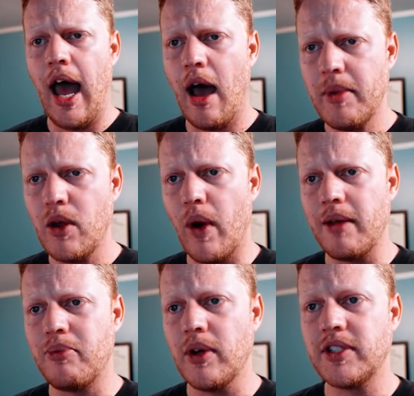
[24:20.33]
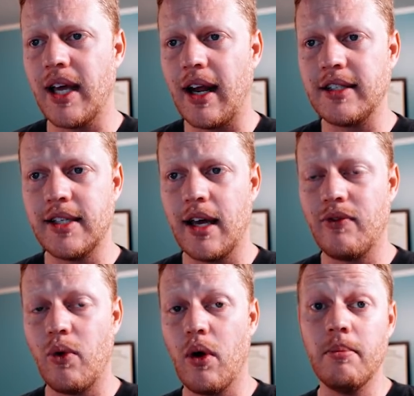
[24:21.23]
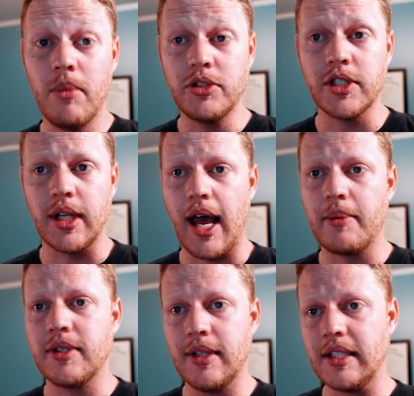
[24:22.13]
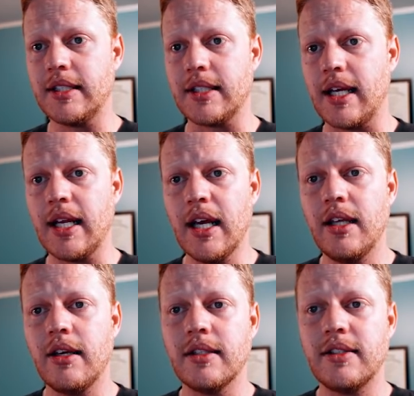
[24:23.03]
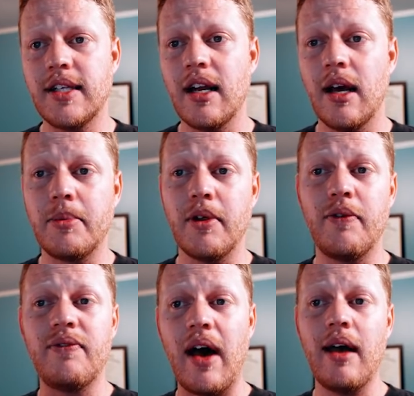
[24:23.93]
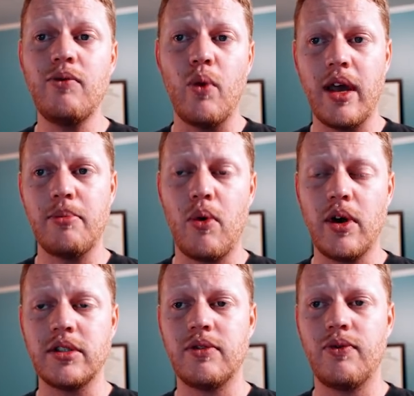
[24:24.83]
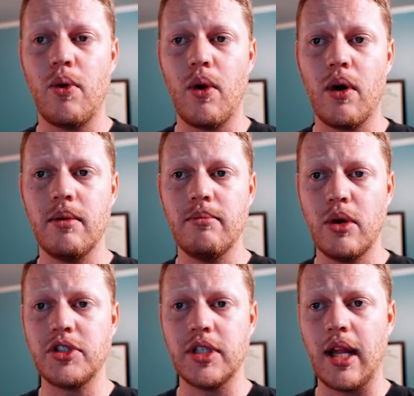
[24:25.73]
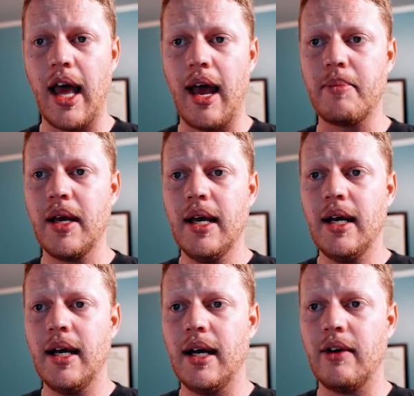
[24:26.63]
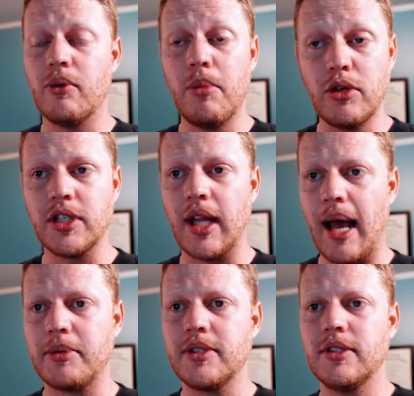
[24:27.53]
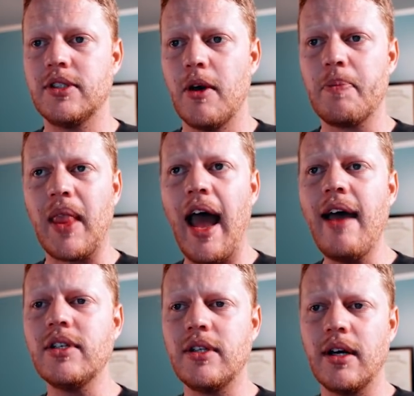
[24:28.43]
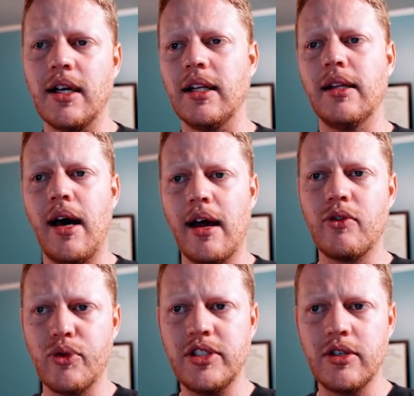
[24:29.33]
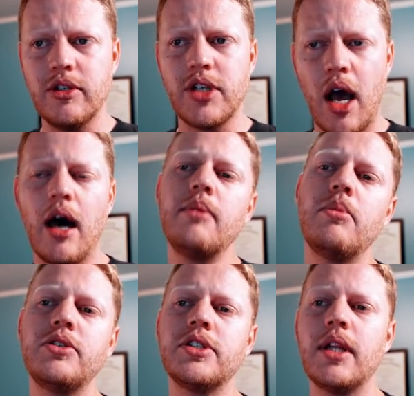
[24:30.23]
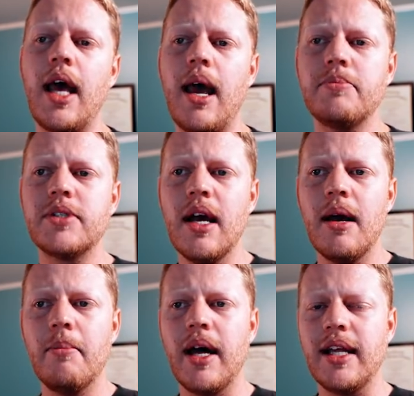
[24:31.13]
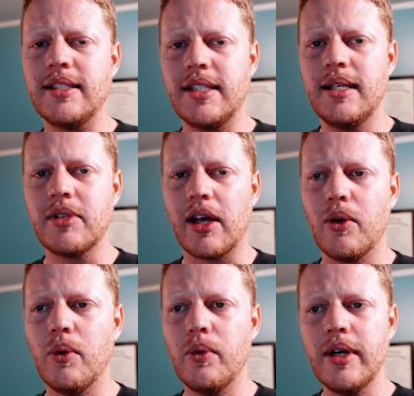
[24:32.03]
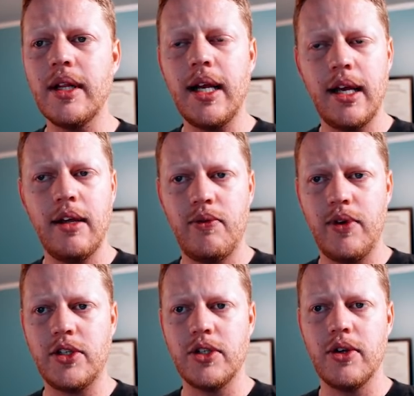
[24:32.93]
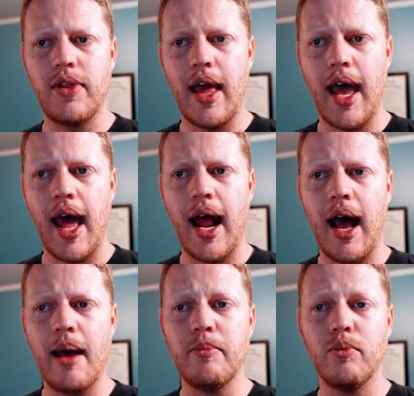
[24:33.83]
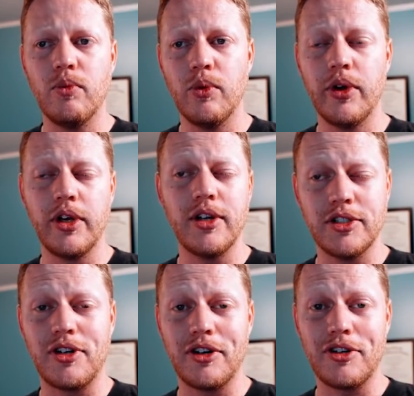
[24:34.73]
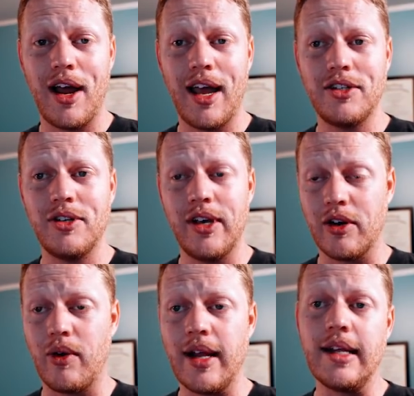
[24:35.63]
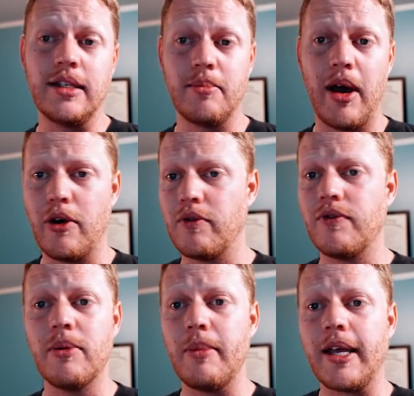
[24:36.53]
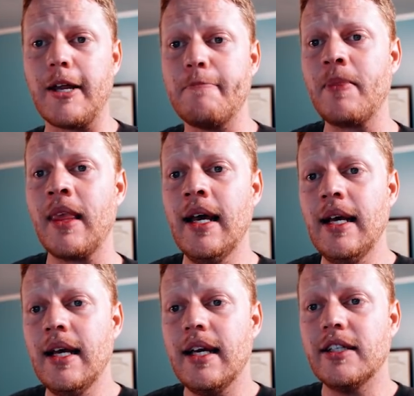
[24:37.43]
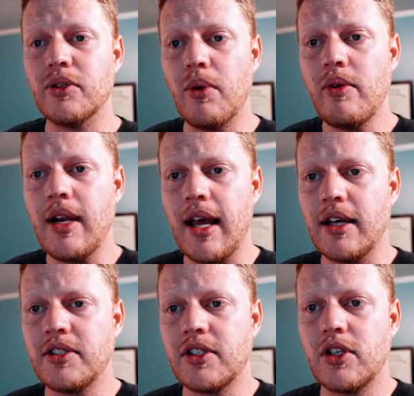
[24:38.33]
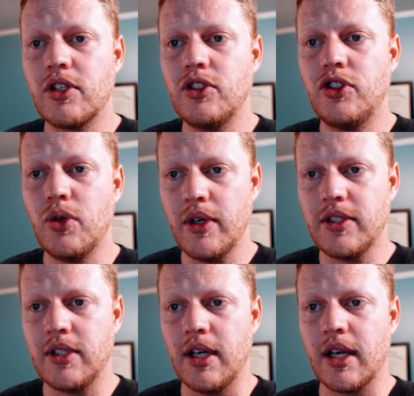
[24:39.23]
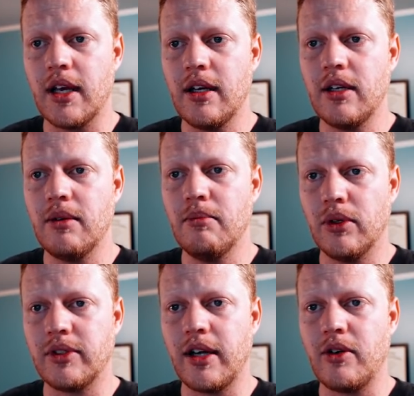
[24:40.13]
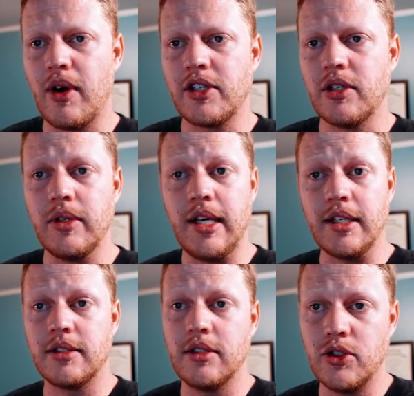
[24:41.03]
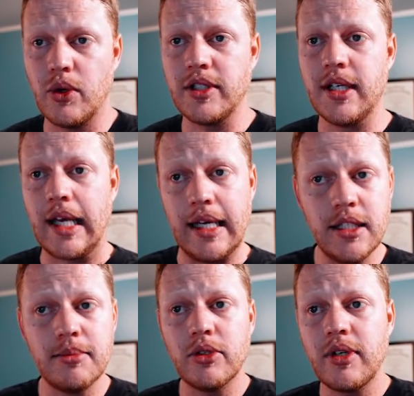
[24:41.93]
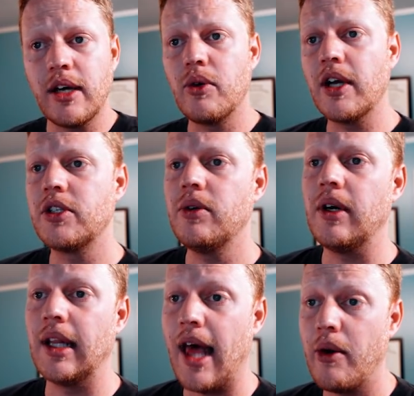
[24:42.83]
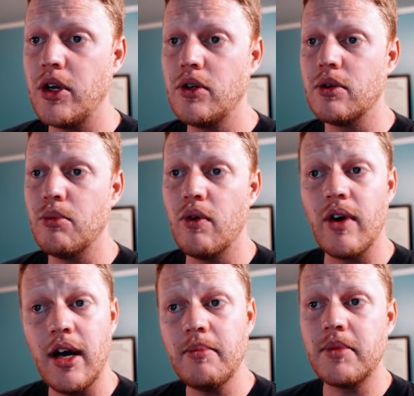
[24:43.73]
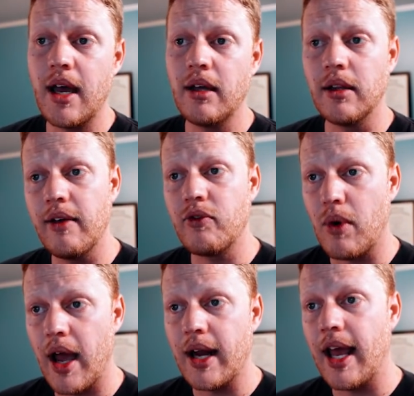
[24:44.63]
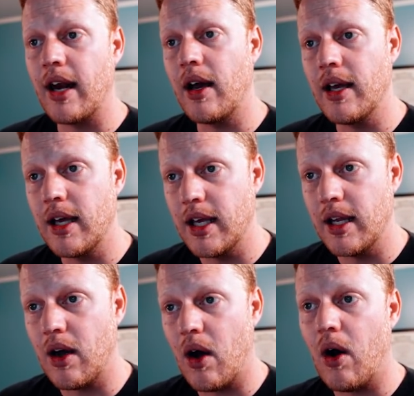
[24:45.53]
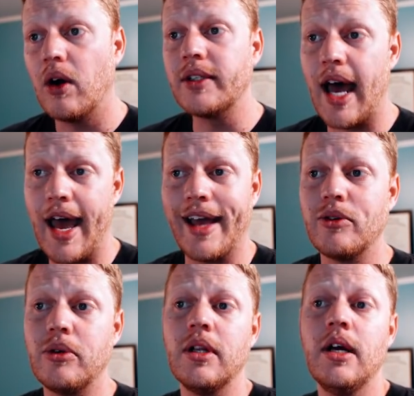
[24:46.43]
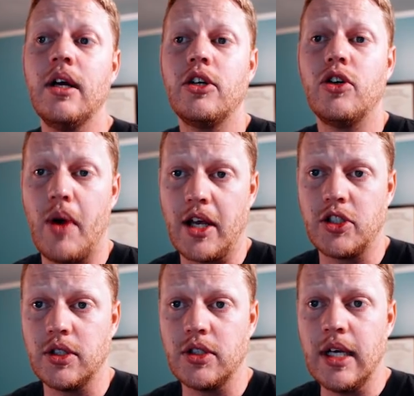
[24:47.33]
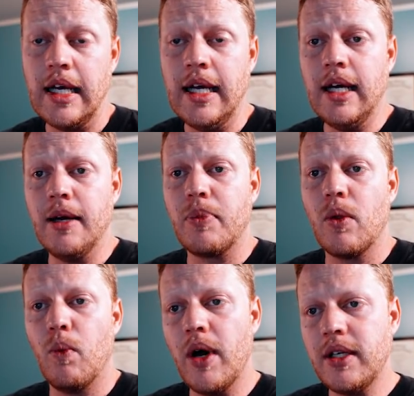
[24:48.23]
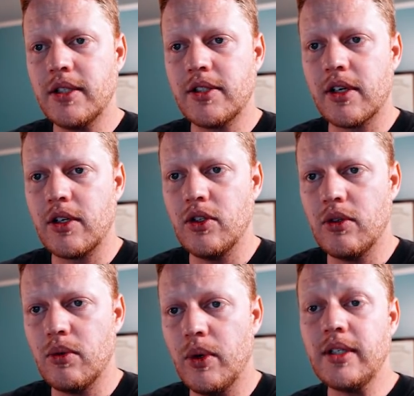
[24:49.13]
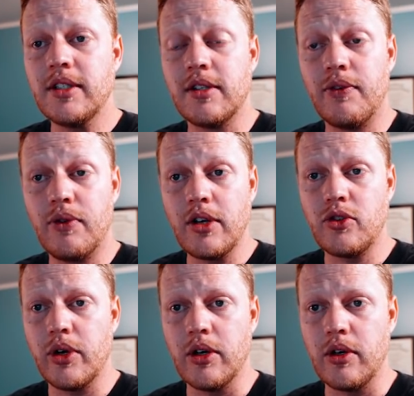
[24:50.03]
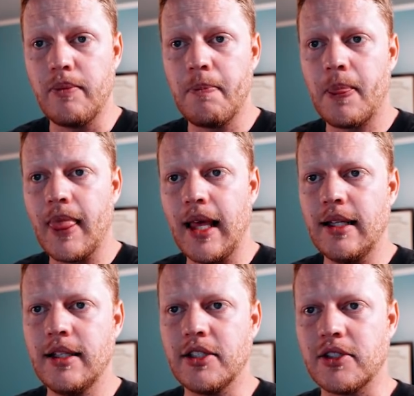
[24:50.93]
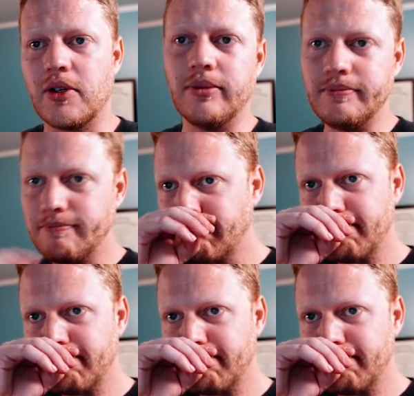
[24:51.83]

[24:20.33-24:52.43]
How many waypoints can I set for motion lapse? This is neat. You can set up to 5 waypoints for motion lapse. And so I haven't done a lot of research on motion lapse, but it seems like a really neat feature that I'm really going to start trying to integrate into my own filmmaking. Is the Ronin-S joystick multi-directional? Yes, the joystick is multi-directional, allowing you to move up, down, left, right, and in all diagonal directions. What does the front trigger do? This is cool.